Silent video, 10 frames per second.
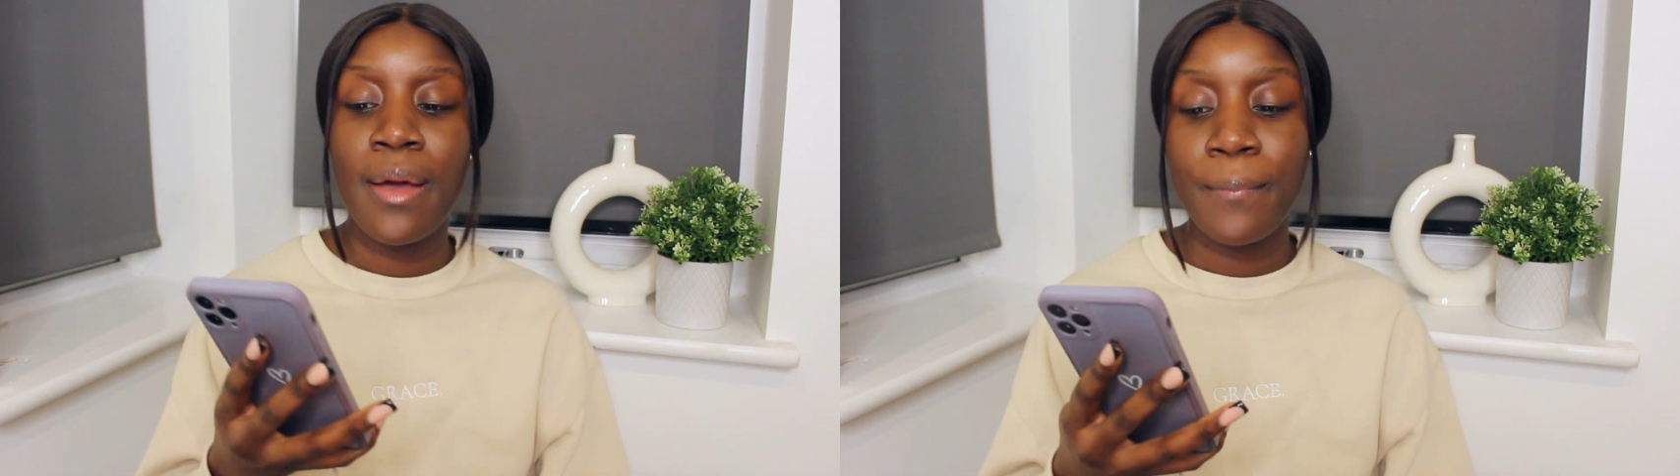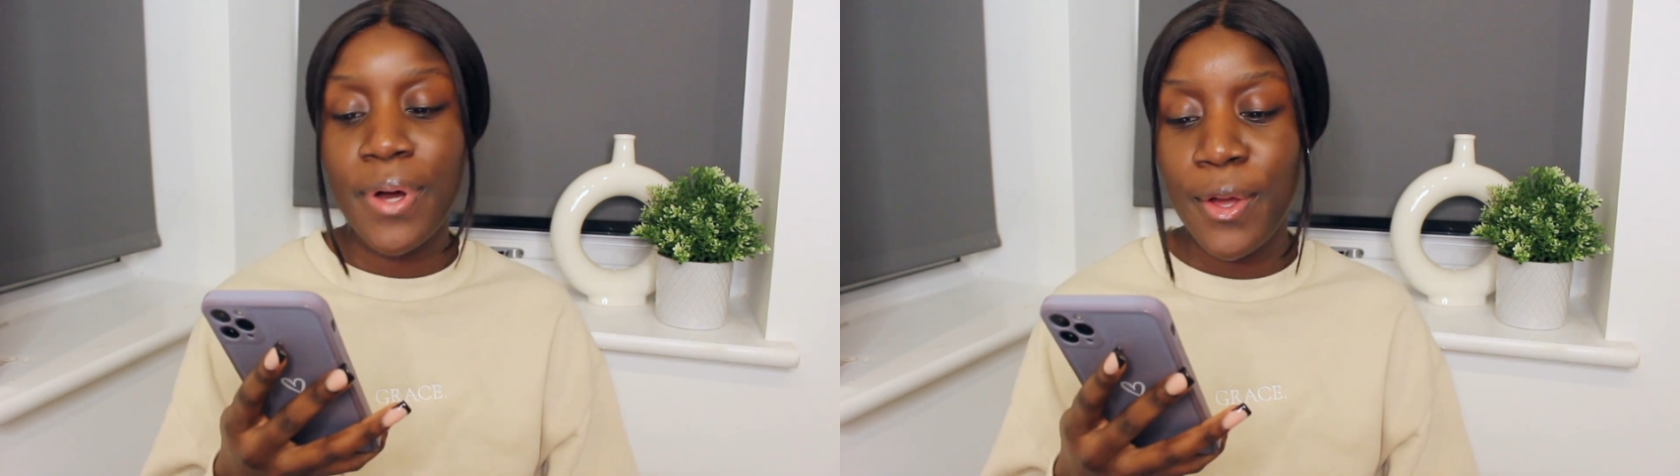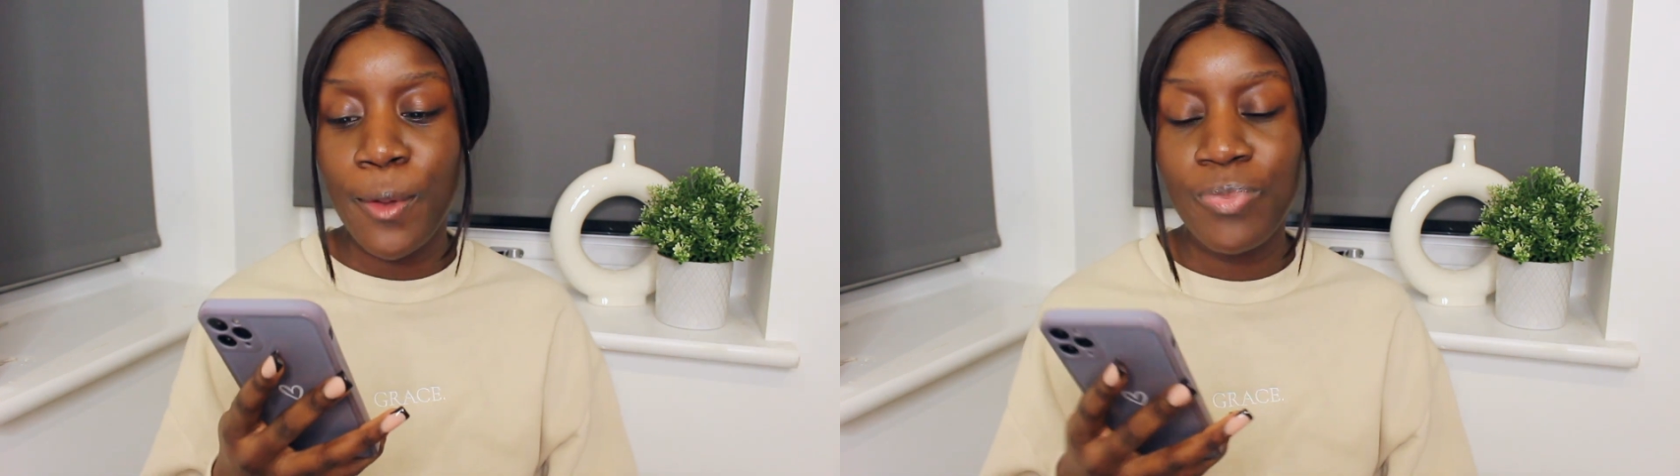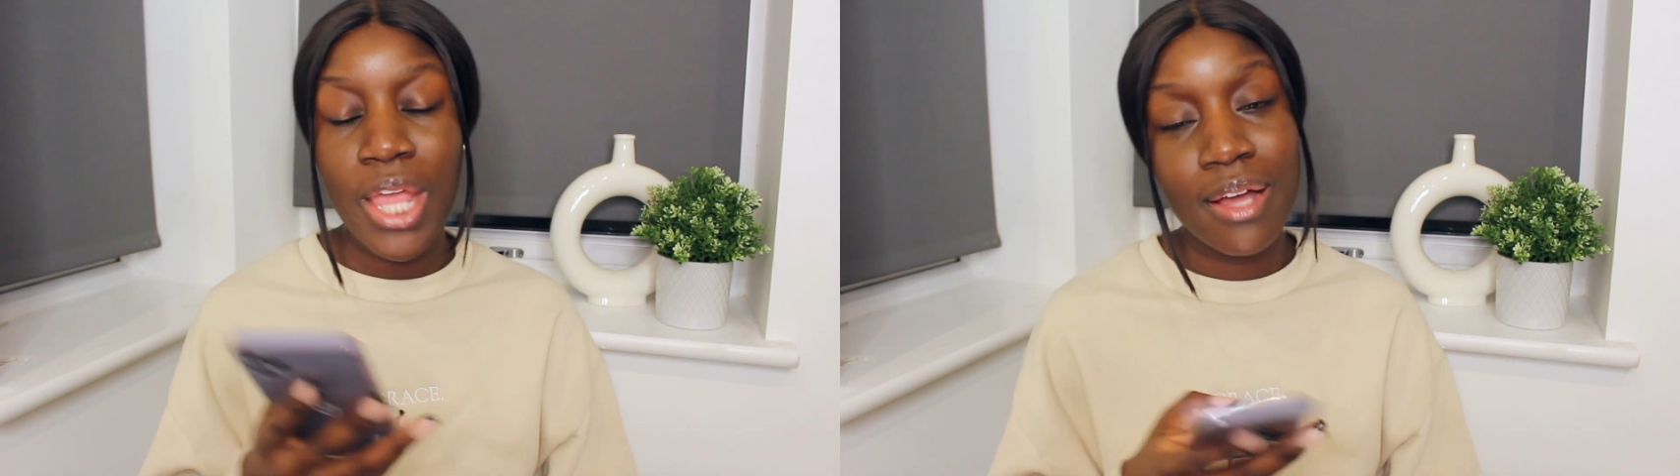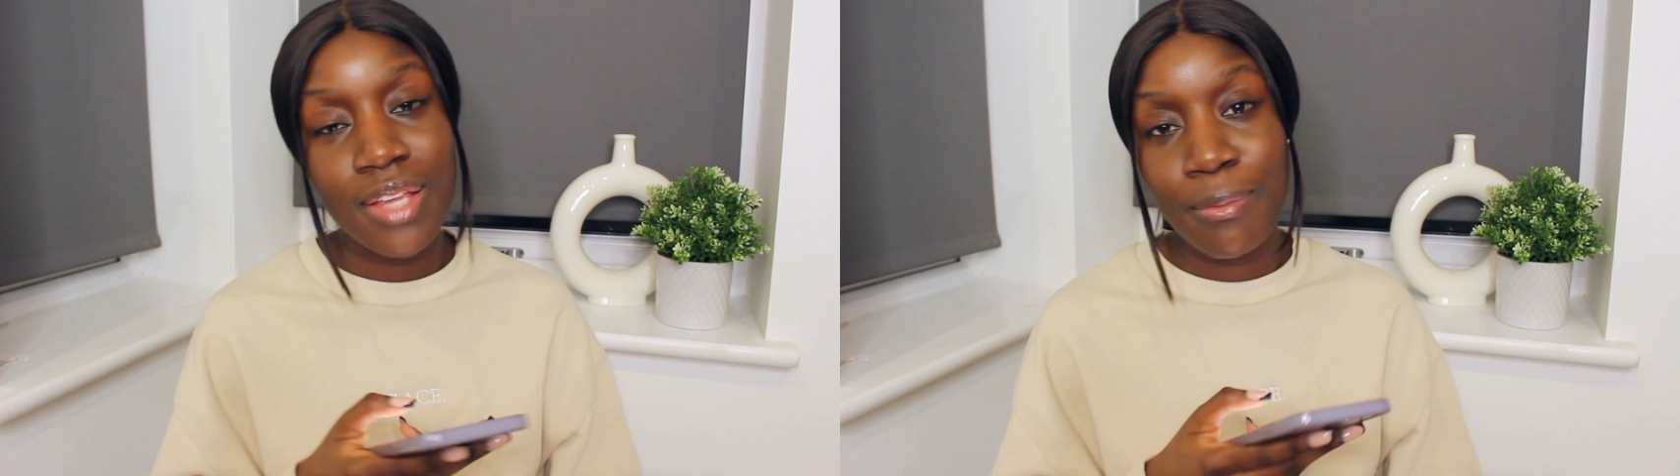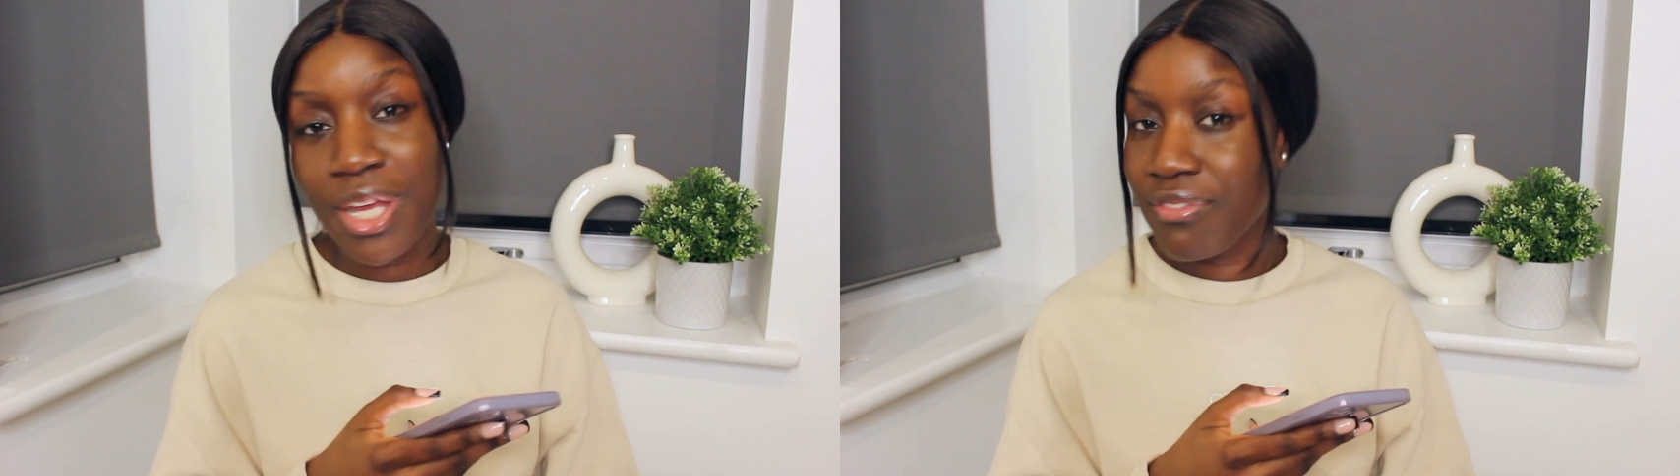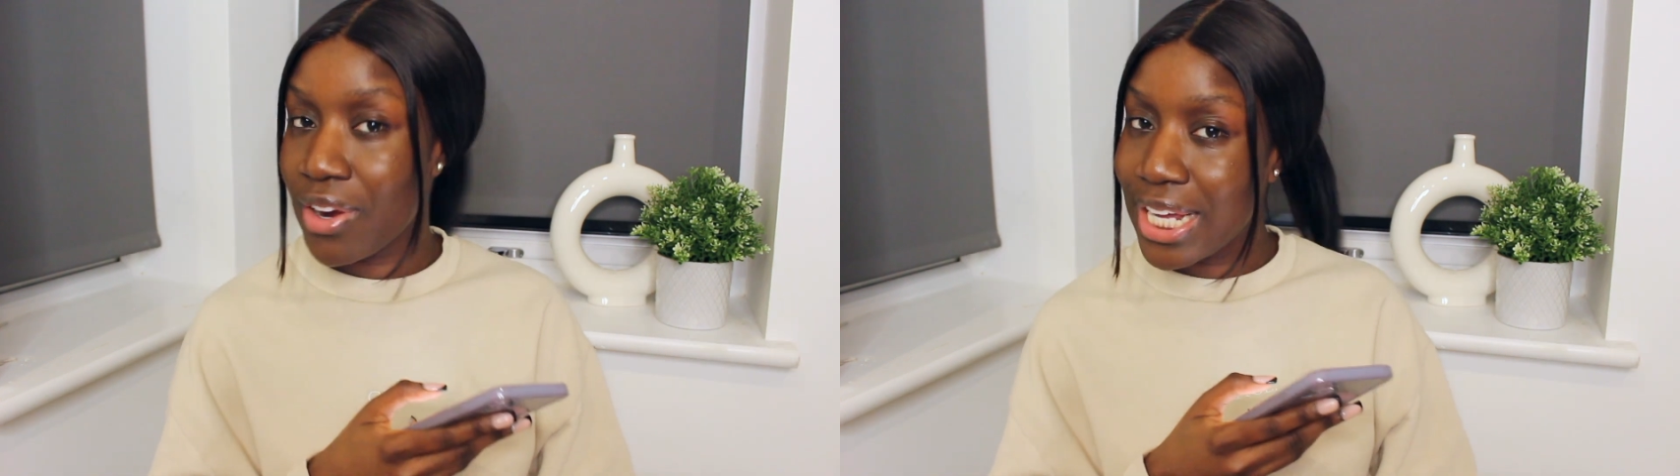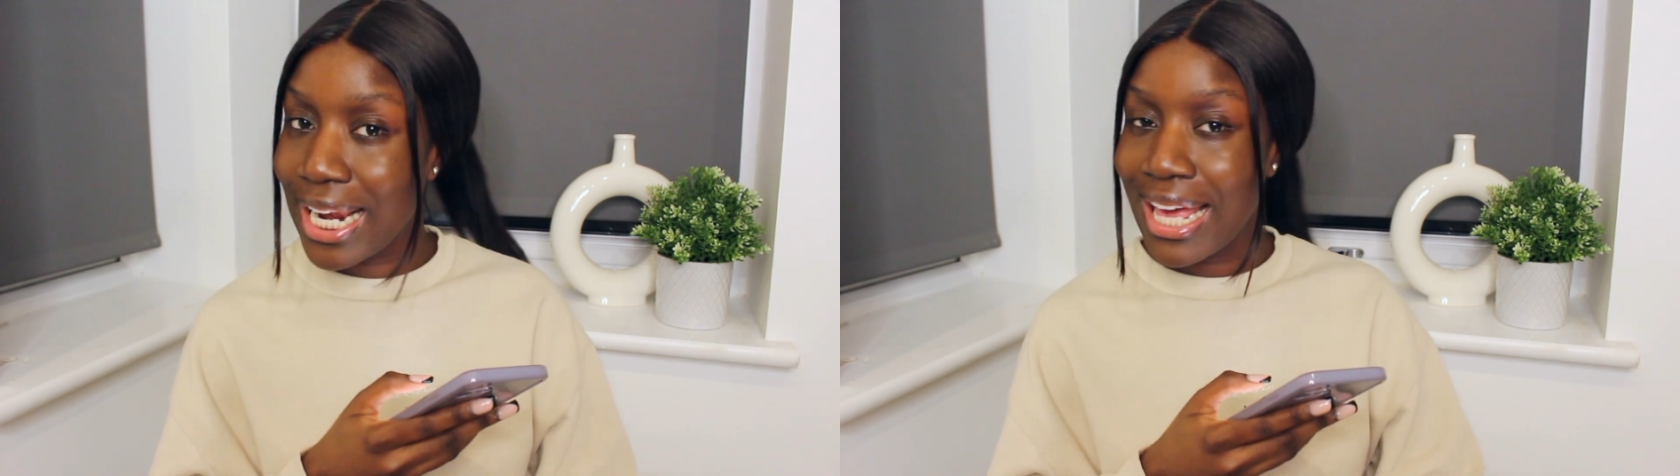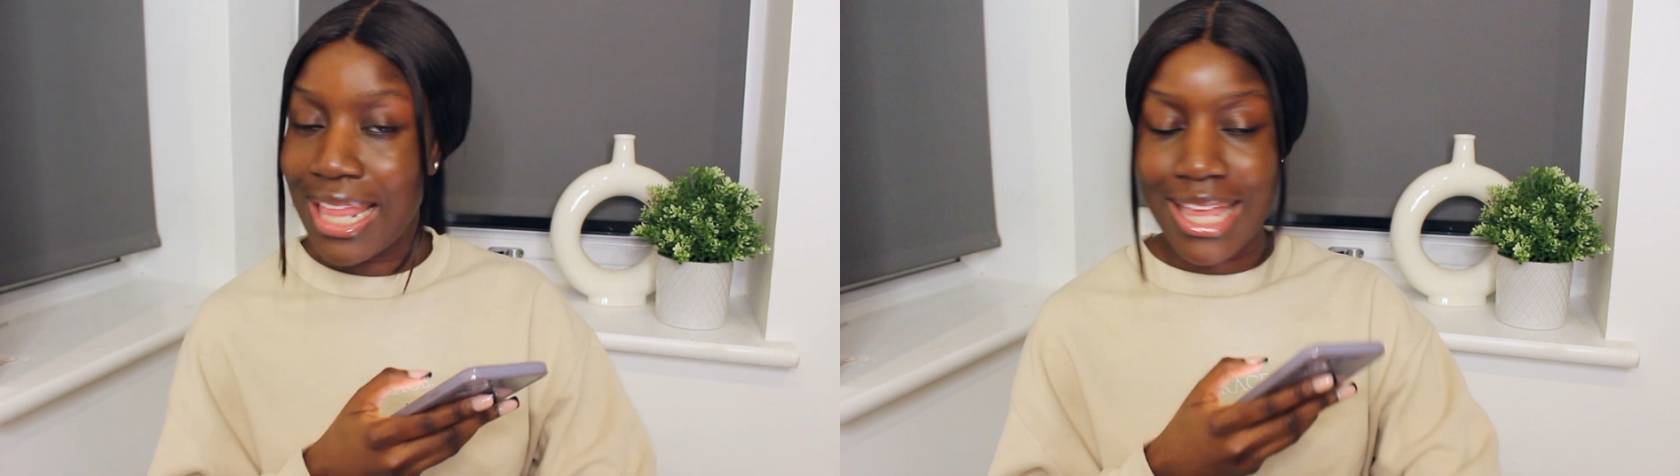But yeah, he made it very clear